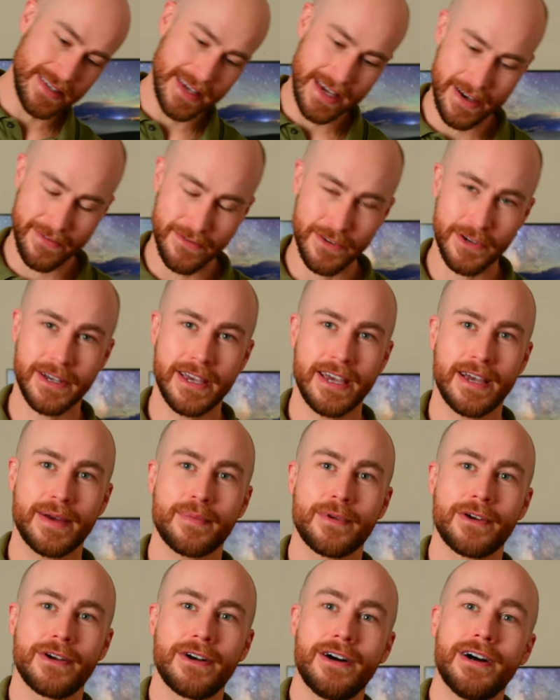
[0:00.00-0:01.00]
have your
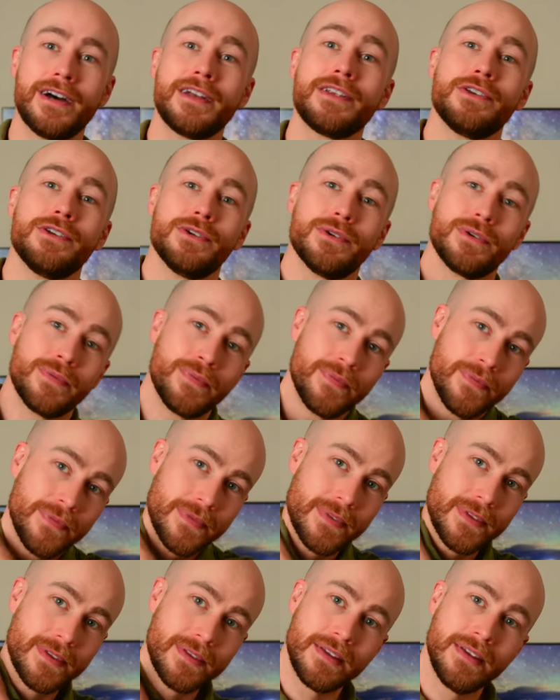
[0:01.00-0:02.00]
camera on you
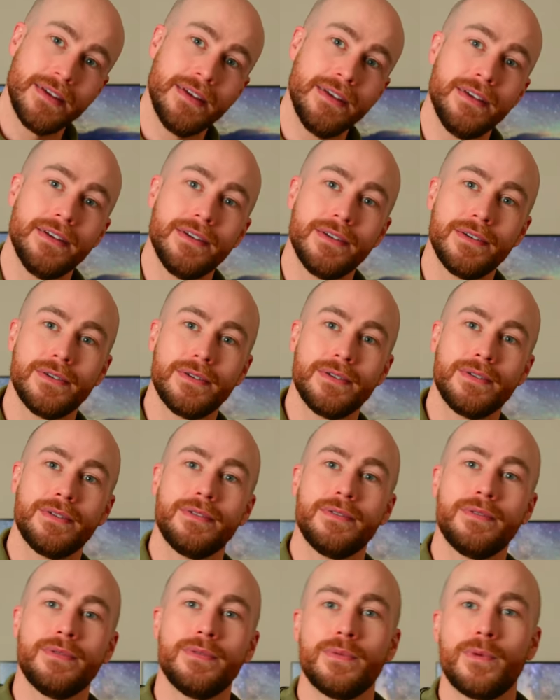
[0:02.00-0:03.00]

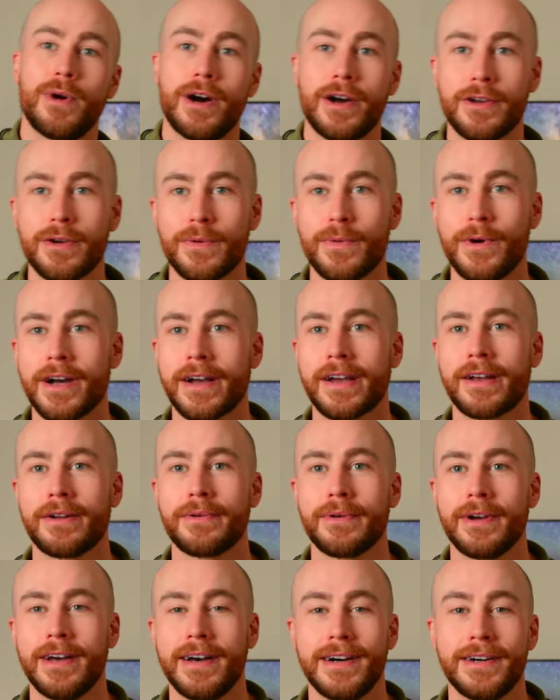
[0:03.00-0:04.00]
while you're walking
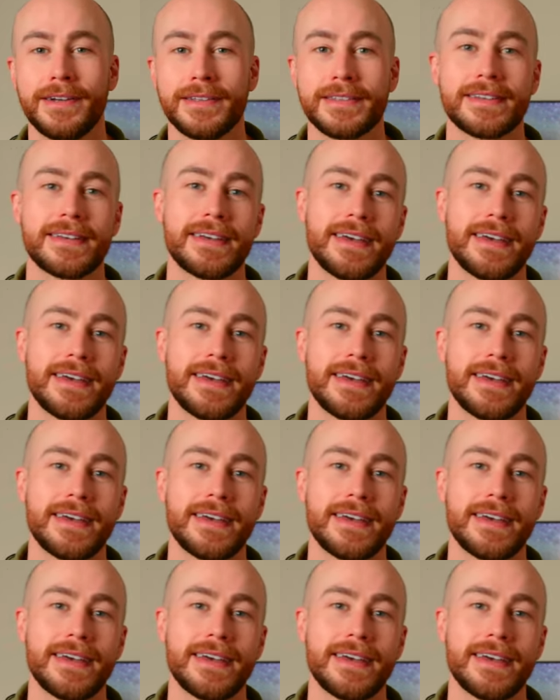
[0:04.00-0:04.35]
around.